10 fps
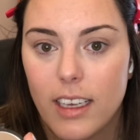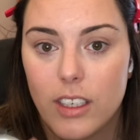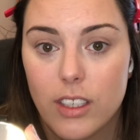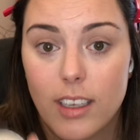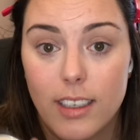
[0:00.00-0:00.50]

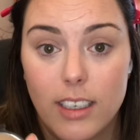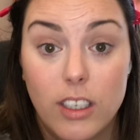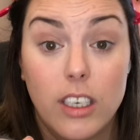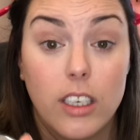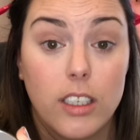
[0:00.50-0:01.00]
it's just got
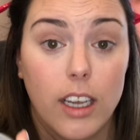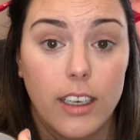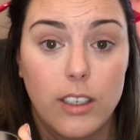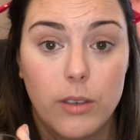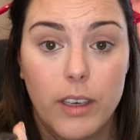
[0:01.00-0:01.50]
such a nice
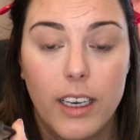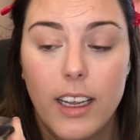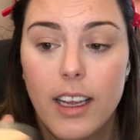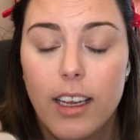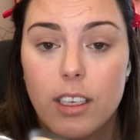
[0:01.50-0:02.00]
shine to it.
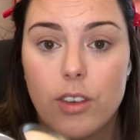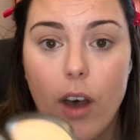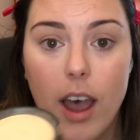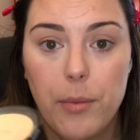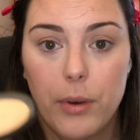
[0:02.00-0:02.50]
So
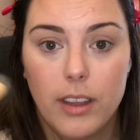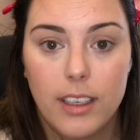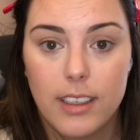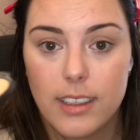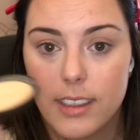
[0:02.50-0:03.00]
I put
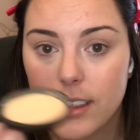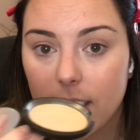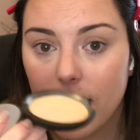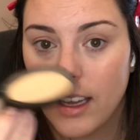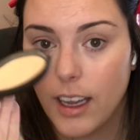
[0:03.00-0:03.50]
this
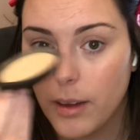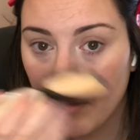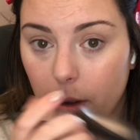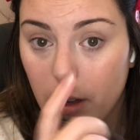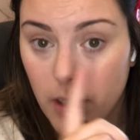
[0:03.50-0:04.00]

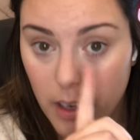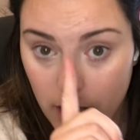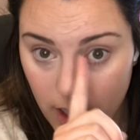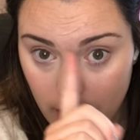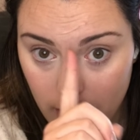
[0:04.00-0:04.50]

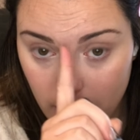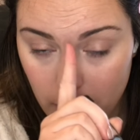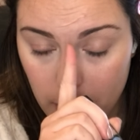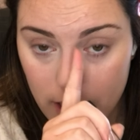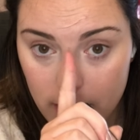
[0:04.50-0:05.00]

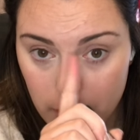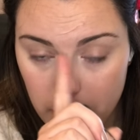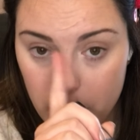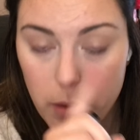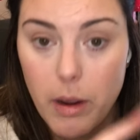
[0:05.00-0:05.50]
here
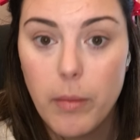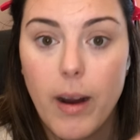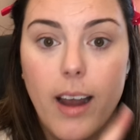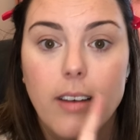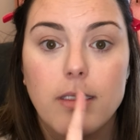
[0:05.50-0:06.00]
between my
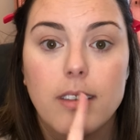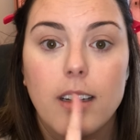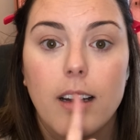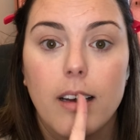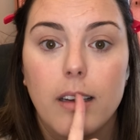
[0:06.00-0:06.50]
brows,
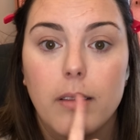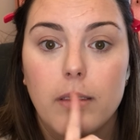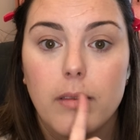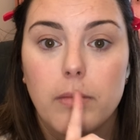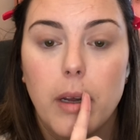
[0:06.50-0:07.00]
on
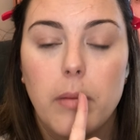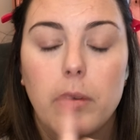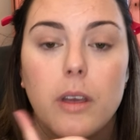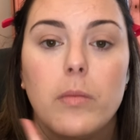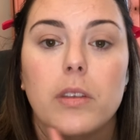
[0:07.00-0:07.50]
my
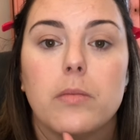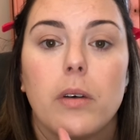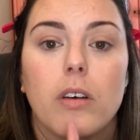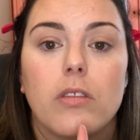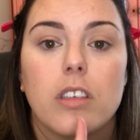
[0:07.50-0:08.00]
cupid's
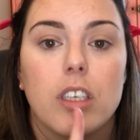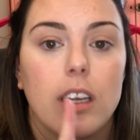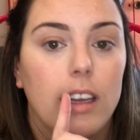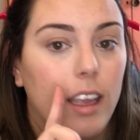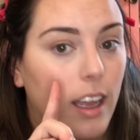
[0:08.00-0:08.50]
bow,
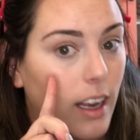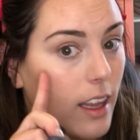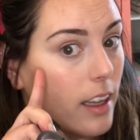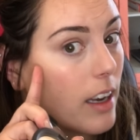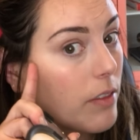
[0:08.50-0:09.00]
chin again,
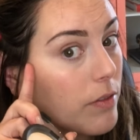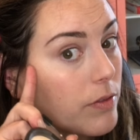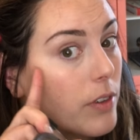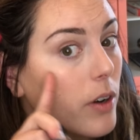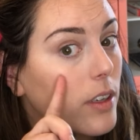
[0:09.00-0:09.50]
and then I
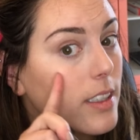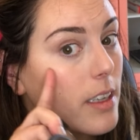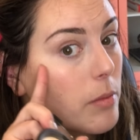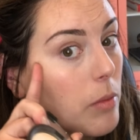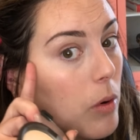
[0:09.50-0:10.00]
focus
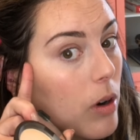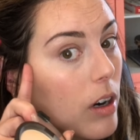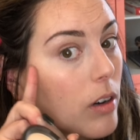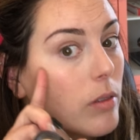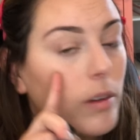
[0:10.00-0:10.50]
it
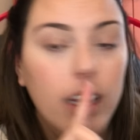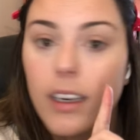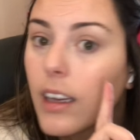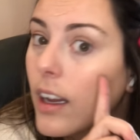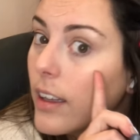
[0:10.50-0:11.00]
more
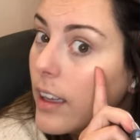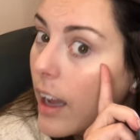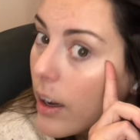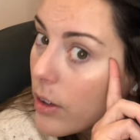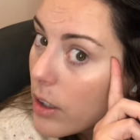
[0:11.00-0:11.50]
right on the
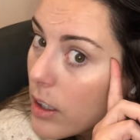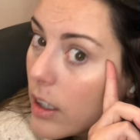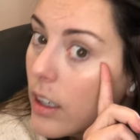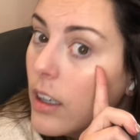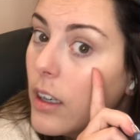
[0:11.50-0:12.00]
outer